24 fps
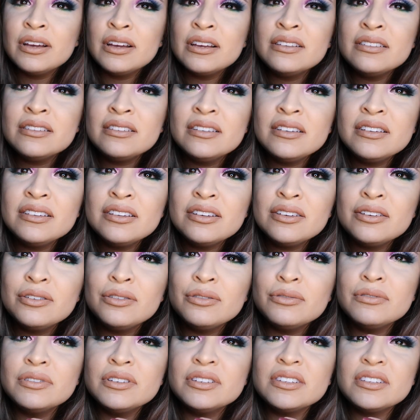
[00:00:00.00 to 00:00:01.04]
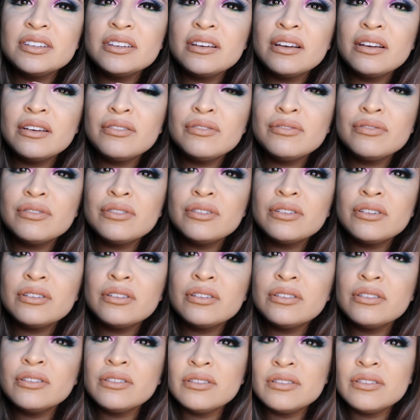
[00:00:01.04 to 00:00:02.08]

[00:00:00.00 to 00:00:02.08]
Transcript: Isn't it the cutest thing ever?